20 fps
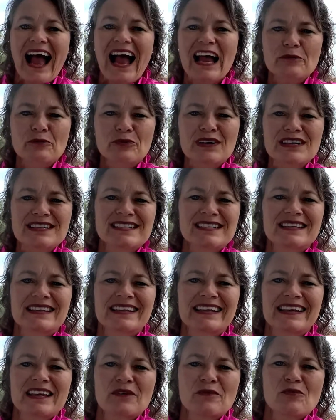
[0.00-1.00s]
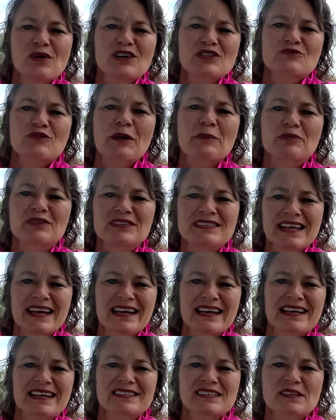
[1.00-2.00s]
I recently was
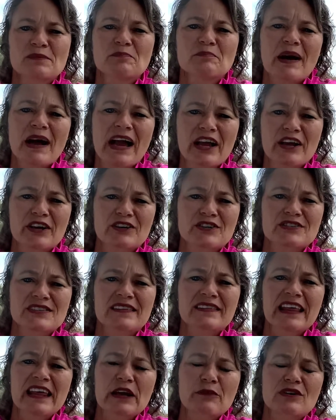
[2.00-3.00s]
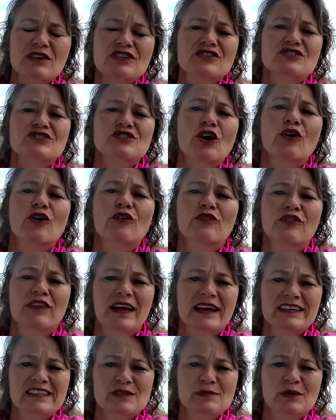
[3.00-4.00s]
representing some buyers and they were so
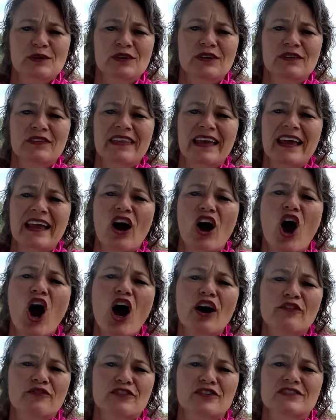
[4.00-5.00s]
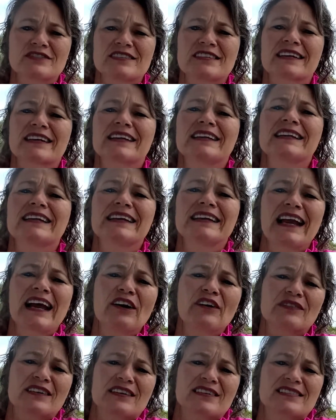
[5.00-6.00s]
flexible. They offered to clean
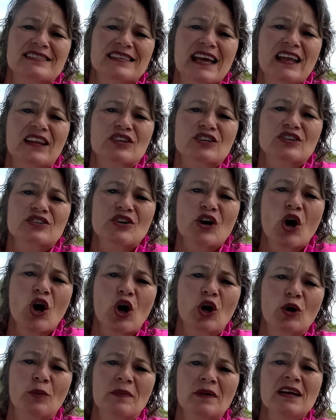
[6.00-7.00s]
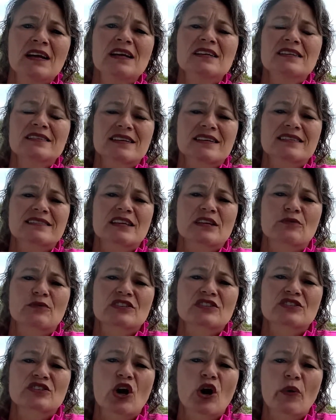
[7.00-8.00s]
out the seller's home since it
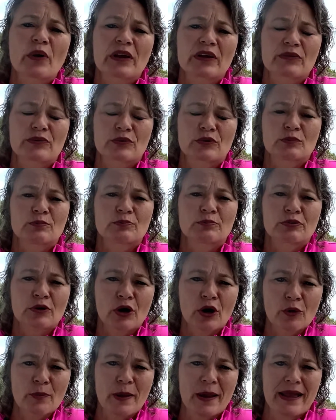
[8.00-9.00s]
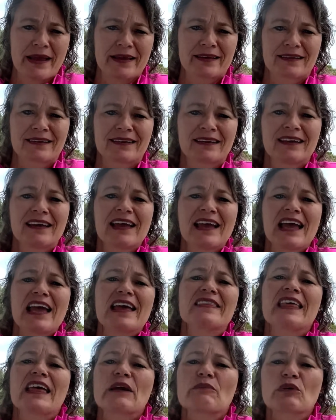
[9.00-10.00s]
was going through probate.
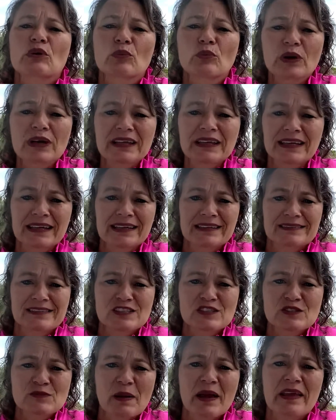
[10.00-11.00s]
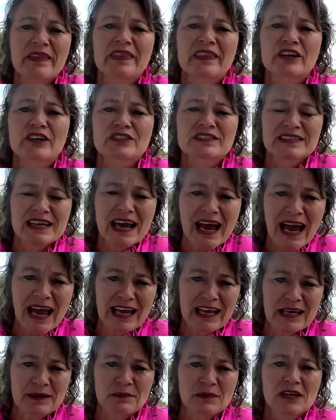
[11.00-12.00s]
And they were willing to spend their
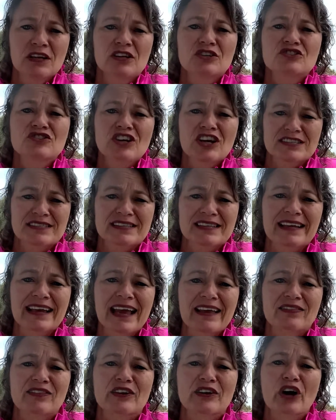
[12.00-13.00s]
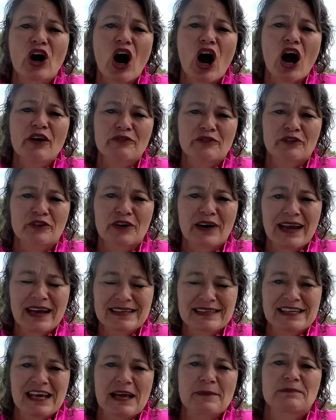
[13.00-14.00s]
time just to get their offer
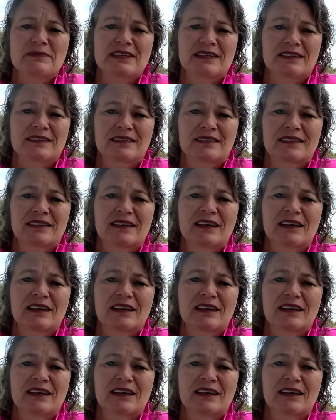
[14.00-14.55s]
accepted.